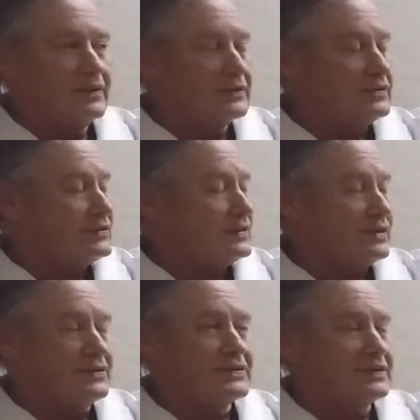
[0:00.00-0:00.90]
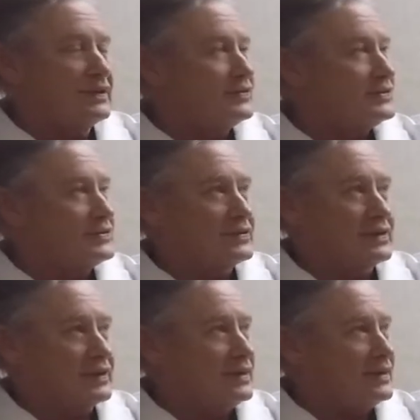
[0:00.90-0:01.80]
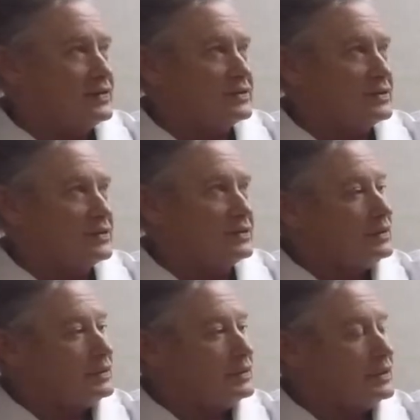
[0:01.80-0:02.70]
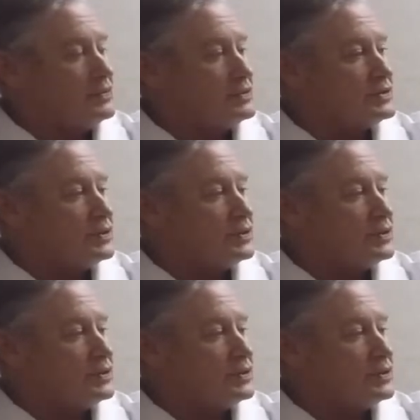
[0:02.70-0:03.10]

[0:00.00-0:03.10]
This is standard stuff. This is kind of how this goes. Yeah, everything's